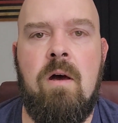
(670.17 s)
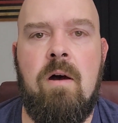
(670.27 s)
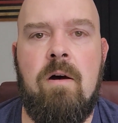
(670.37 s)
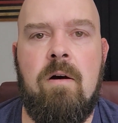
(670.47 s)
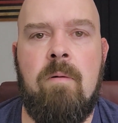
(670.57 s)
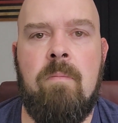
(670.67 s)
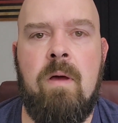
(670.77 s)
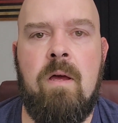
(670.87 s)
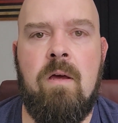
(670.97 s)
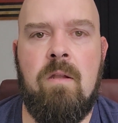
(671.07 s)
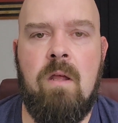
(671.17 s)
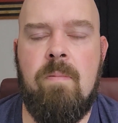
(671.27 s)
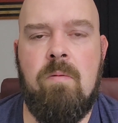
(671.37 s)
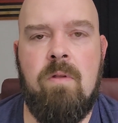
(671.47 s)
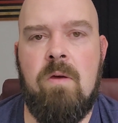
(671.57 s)
And a lot
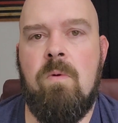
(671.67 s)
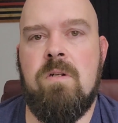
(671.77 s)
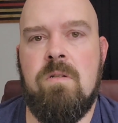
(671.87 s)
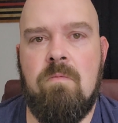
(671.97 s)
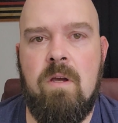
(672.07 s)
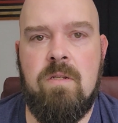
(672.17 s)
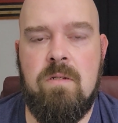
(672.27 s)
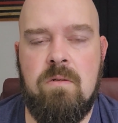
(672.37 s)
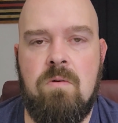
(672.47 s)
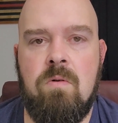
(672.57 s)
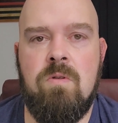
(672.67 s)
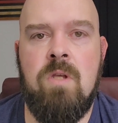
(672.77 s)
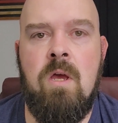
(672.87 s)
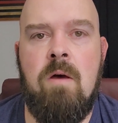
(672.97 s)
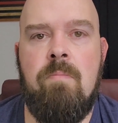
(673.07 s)
of people like watching the races, of course,